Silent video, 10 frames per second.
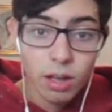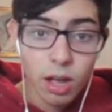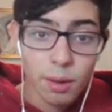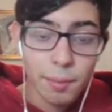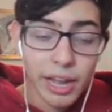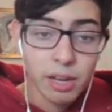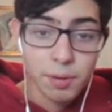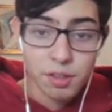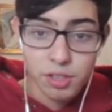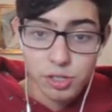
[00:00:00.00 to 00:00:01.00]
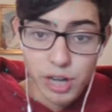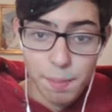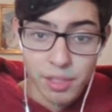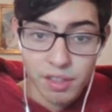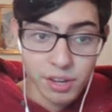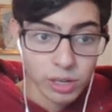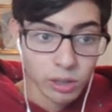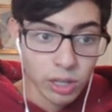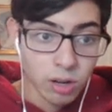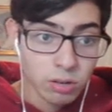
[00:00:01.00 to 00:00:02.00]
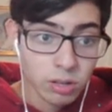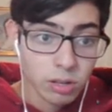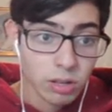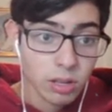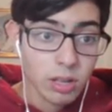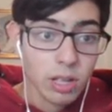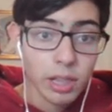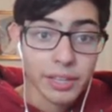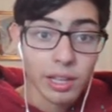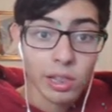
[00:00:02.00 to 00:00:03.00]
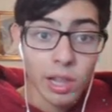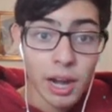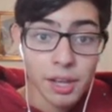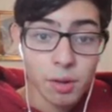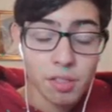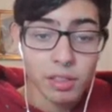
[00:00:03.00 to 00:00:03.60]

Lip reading: I can Pursuit Trap things that are low, like the Latios.